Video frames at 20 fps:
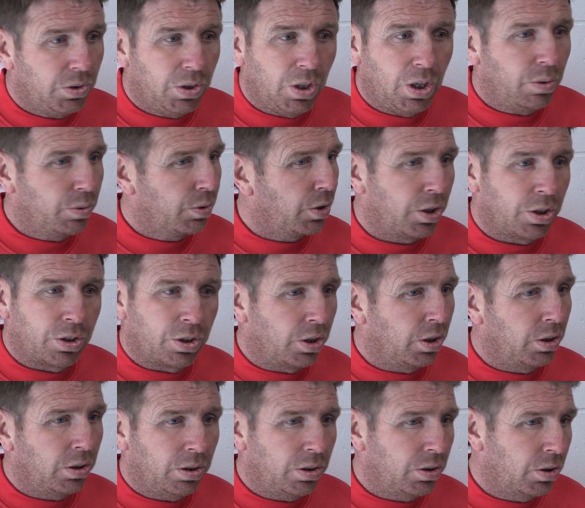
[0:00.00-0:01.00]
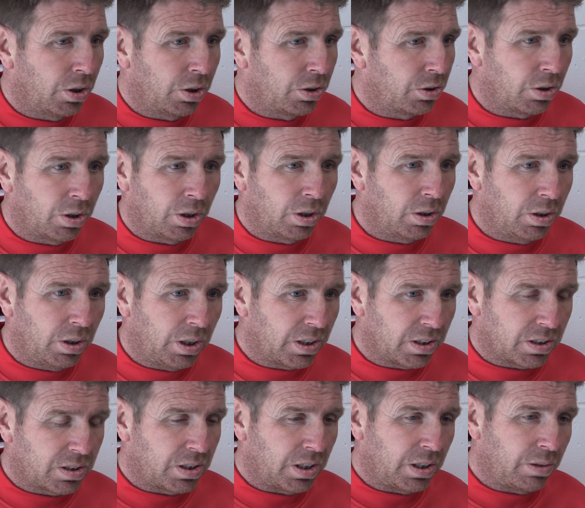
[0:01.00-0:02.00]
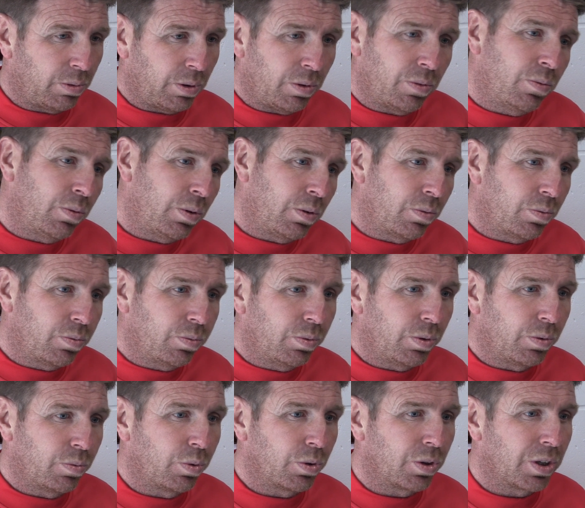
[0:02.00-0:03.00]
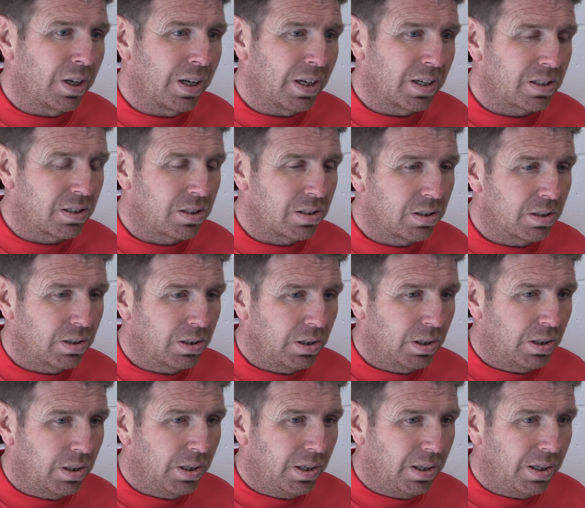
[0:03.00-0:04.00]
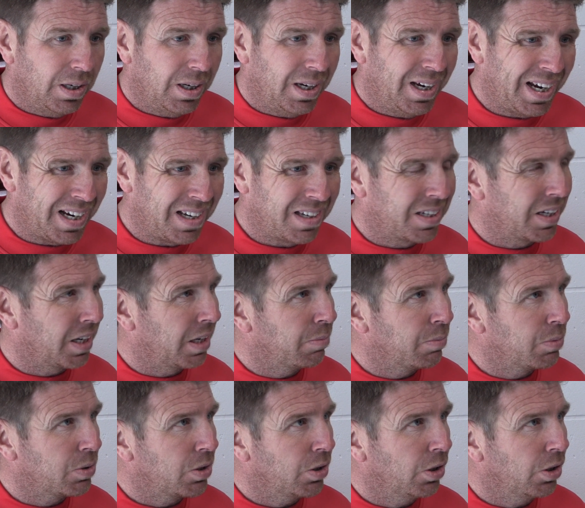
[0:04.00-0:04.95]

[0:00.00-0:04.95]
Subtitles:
Wednesday? No, not at all. Like I say, we've won the last 8 games